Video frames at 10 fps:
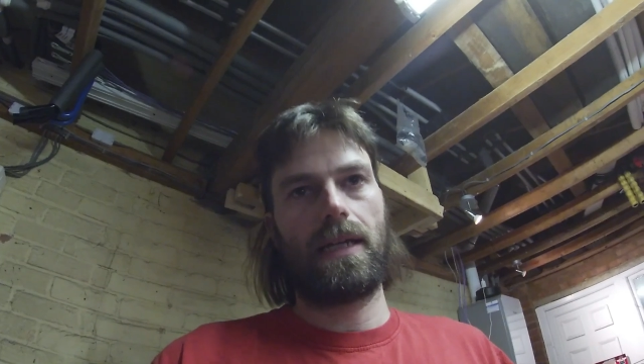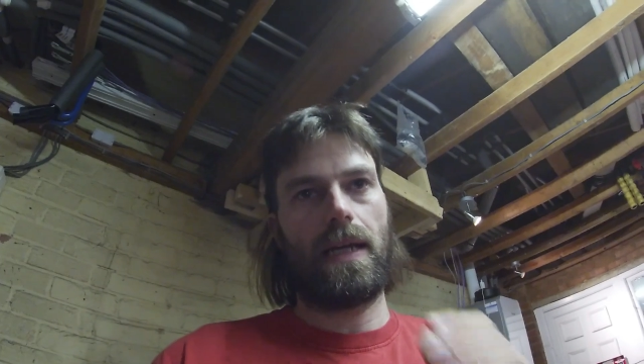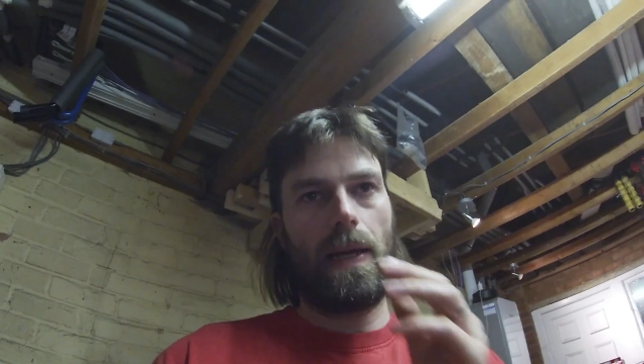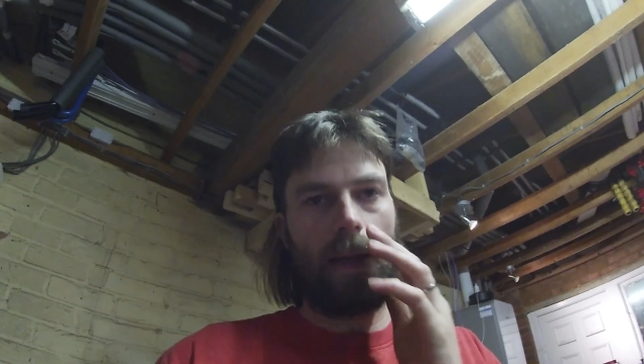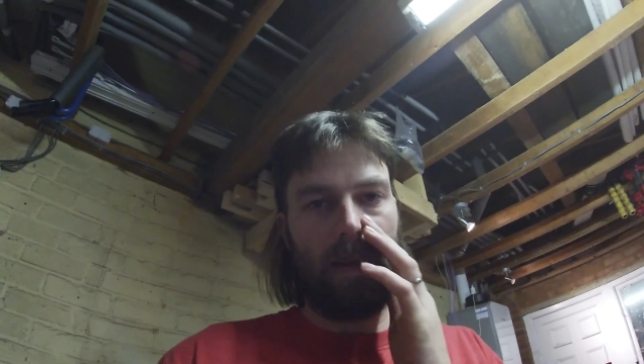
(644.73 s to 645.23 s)

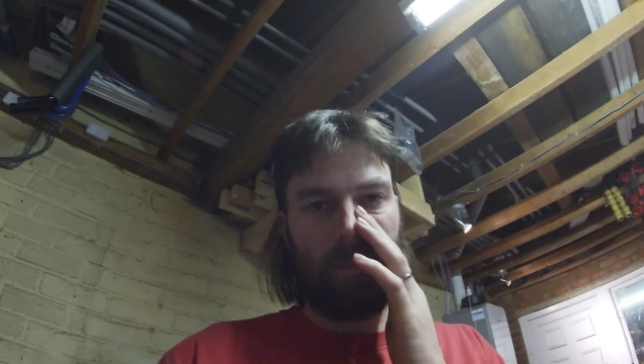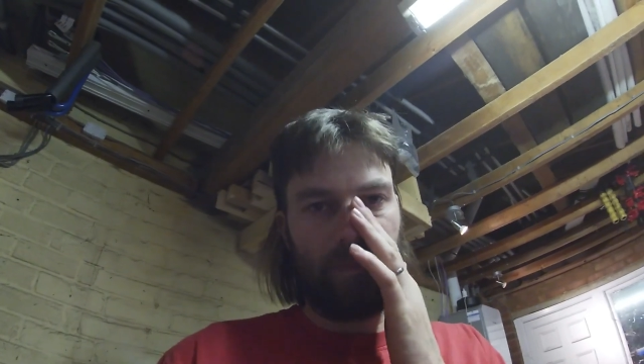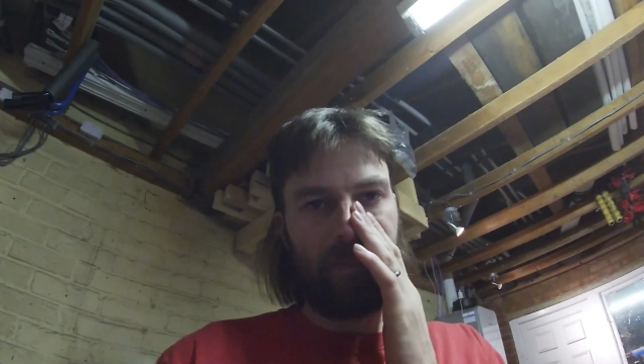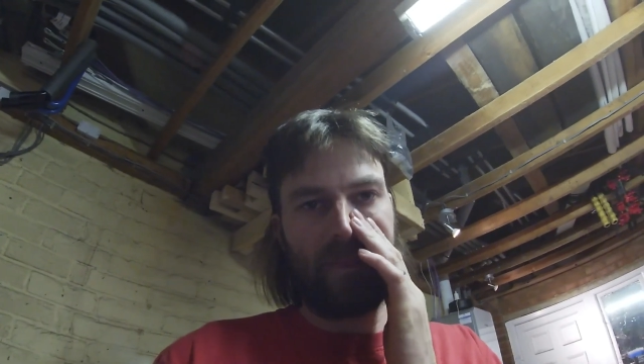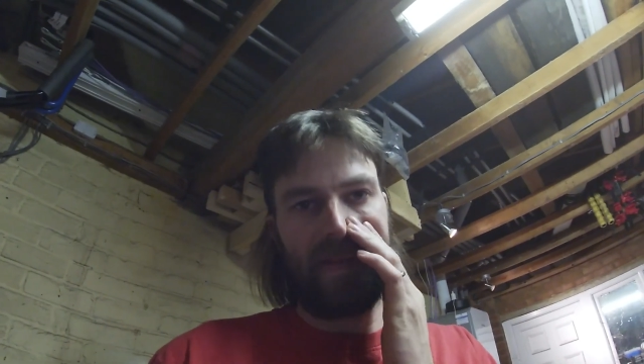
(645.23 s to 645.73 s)

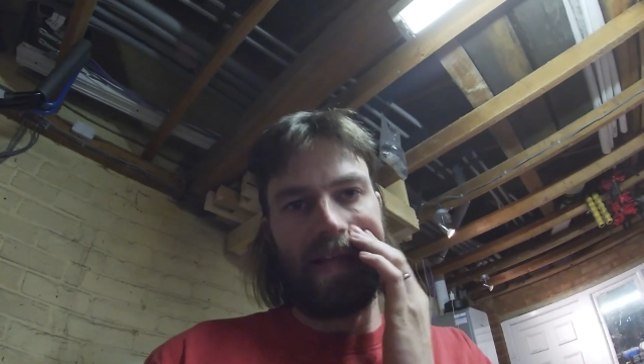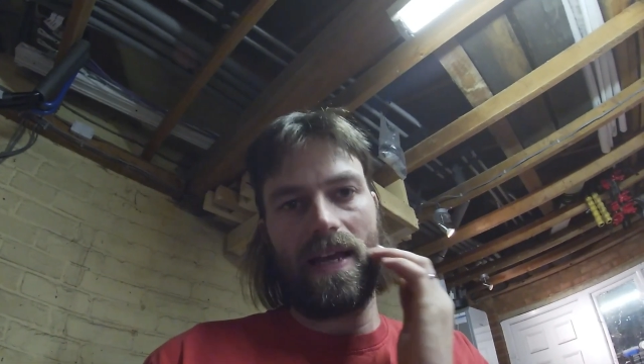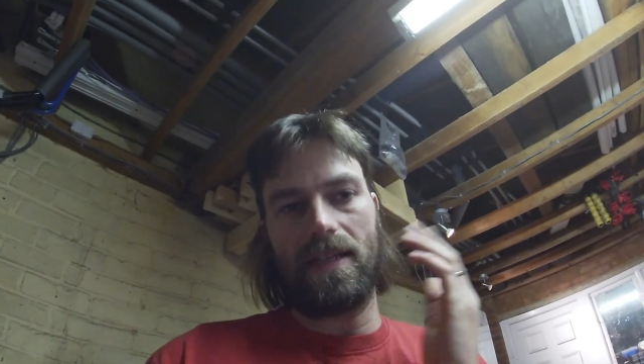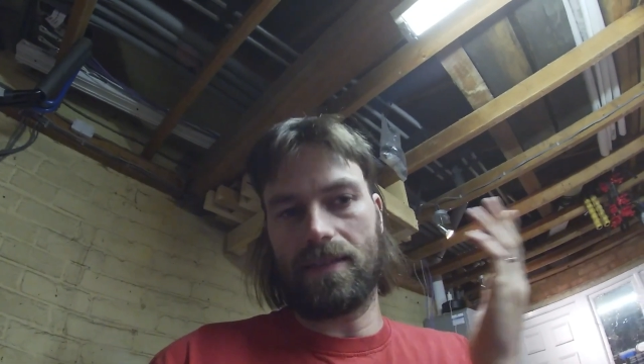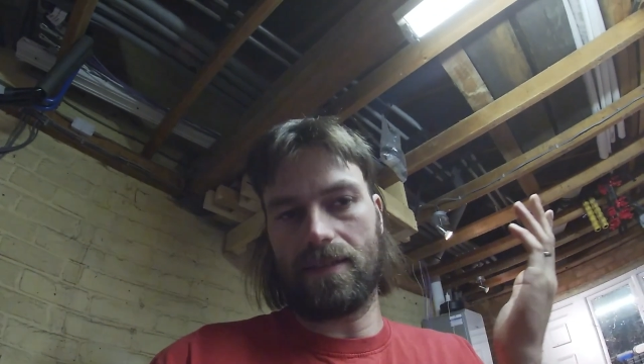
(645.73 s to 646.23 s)

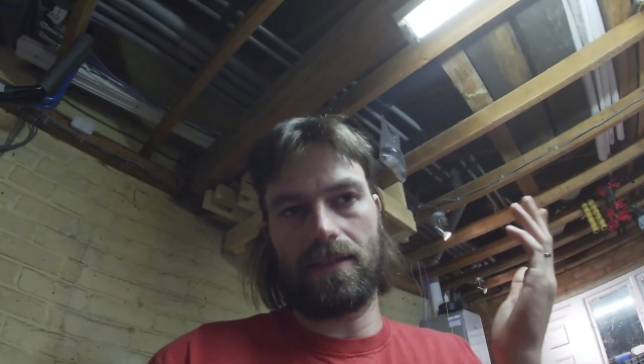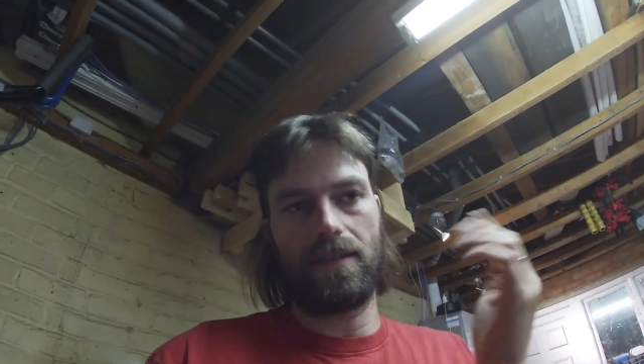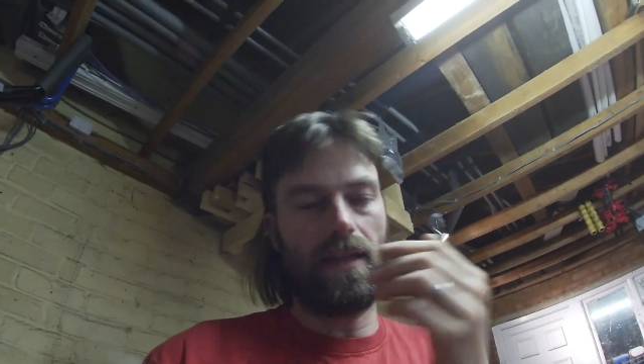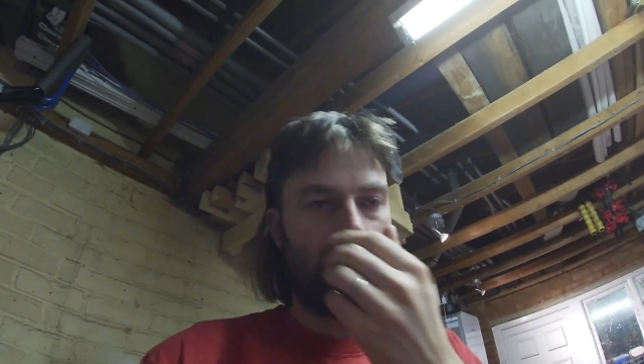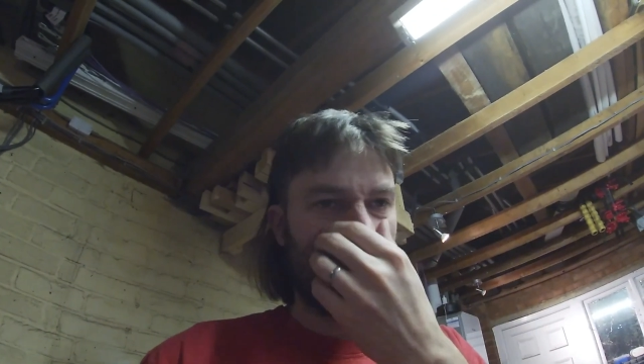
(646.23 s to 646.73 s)
and
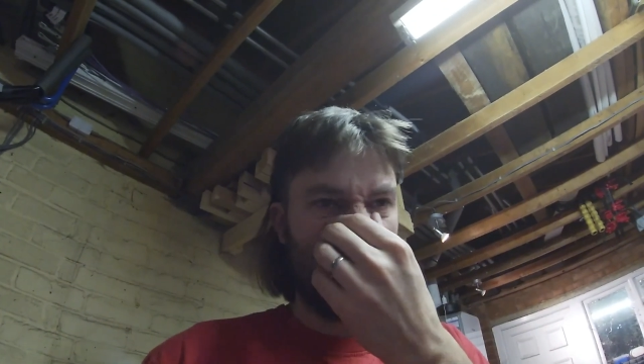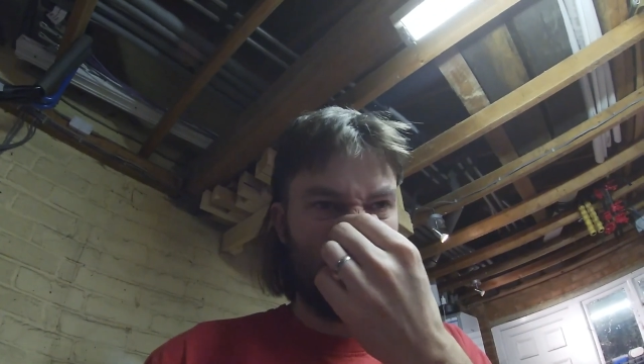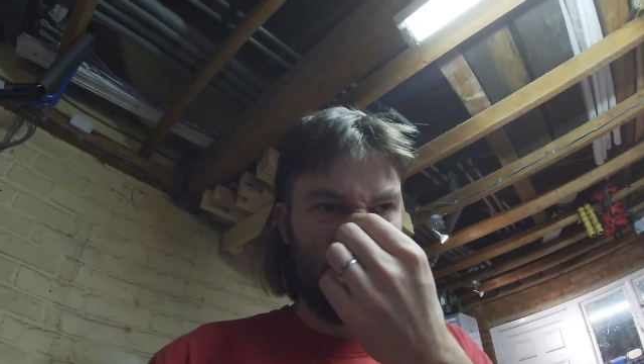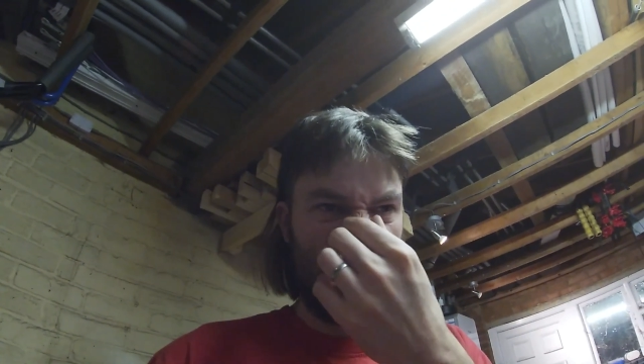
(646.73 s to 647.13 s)
yeah, go from